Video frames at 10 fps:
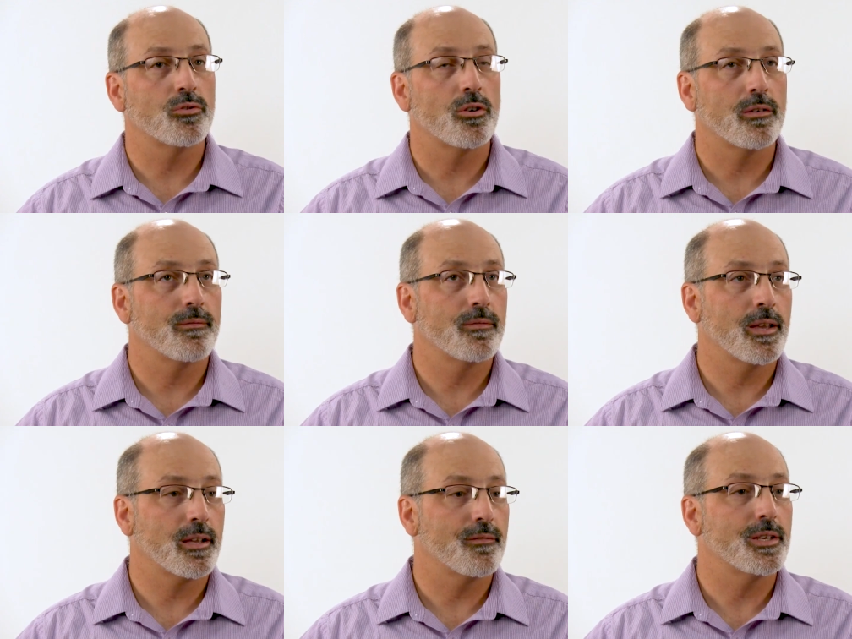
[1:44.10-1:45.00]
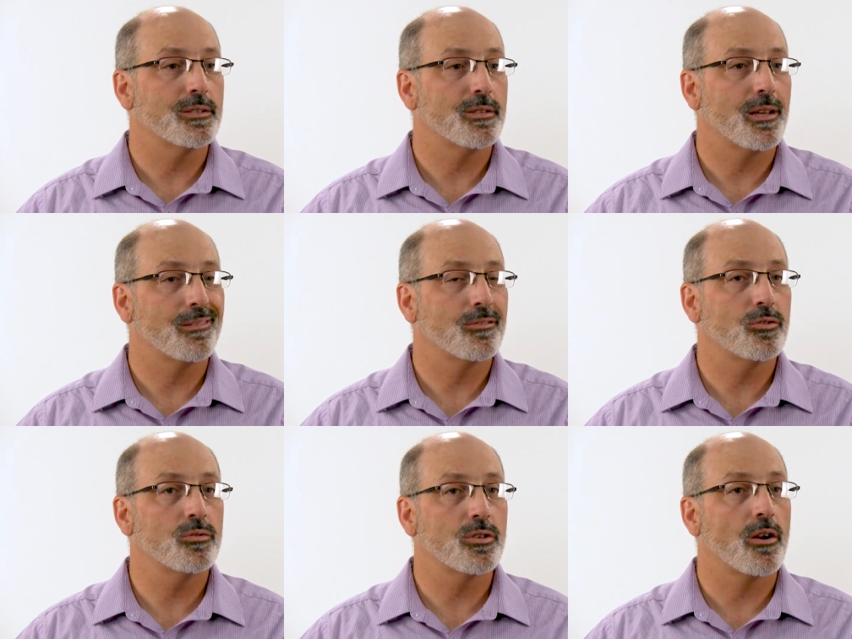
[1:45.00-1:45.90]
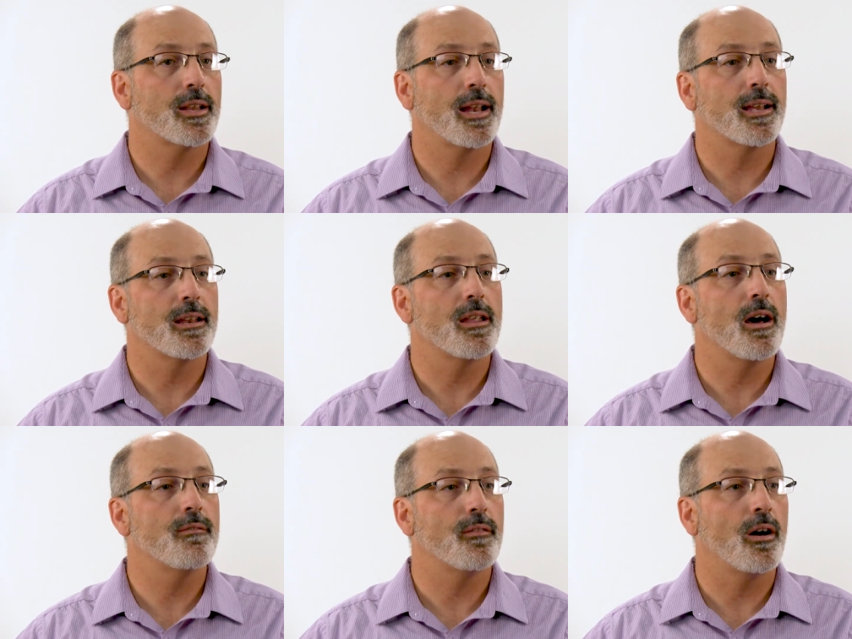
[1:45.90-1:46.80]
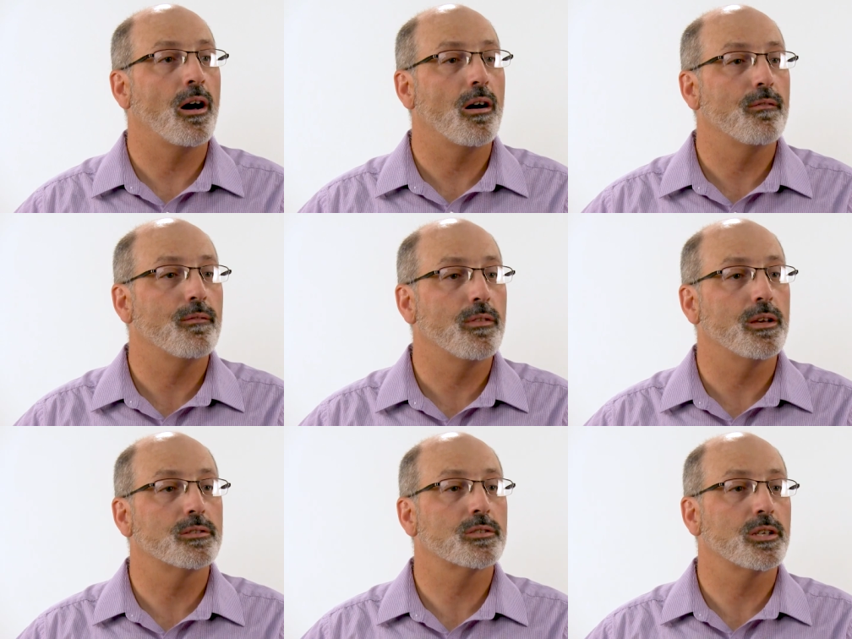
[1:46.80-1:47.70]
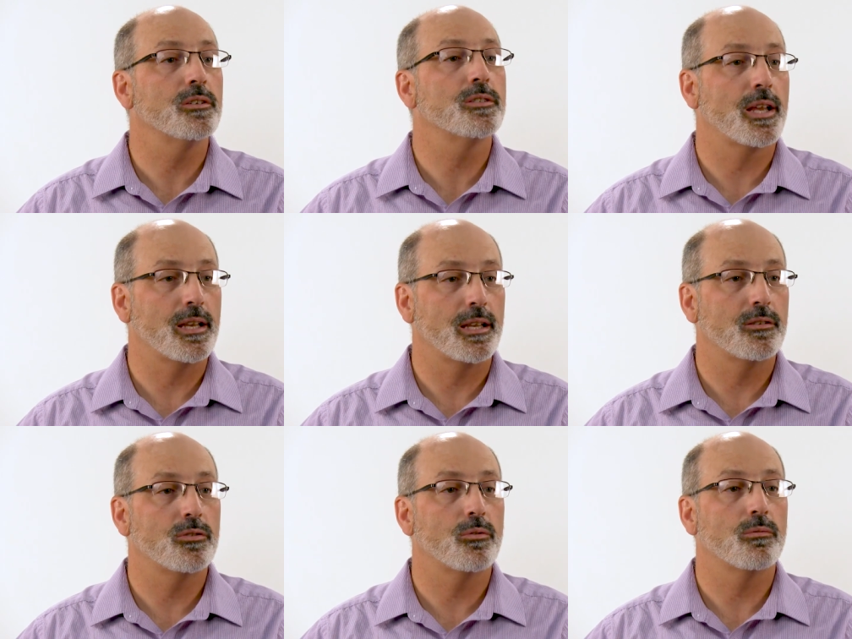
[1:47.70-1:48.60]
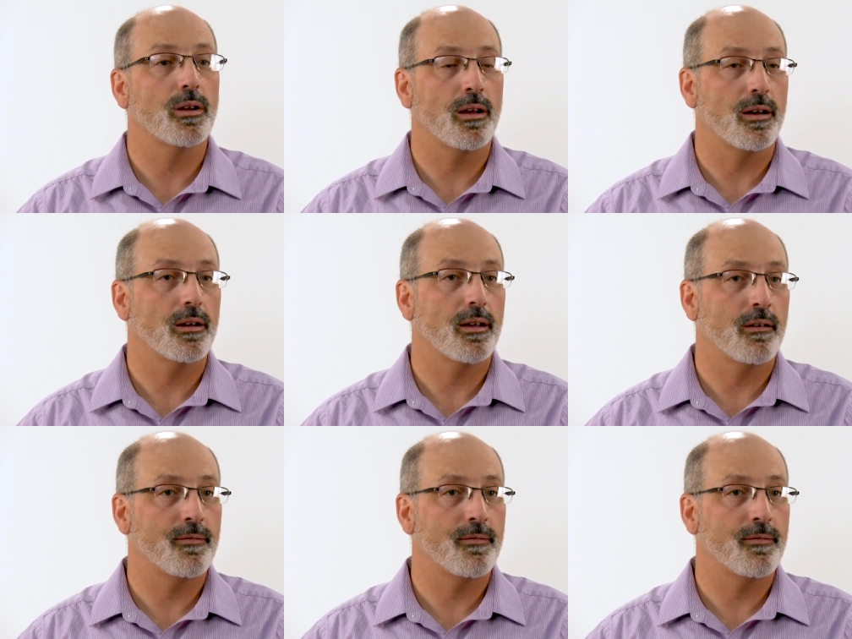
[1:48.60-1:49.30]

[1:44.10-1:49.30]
sort of think of this, that students aren't getting enough of the skills they need to uh,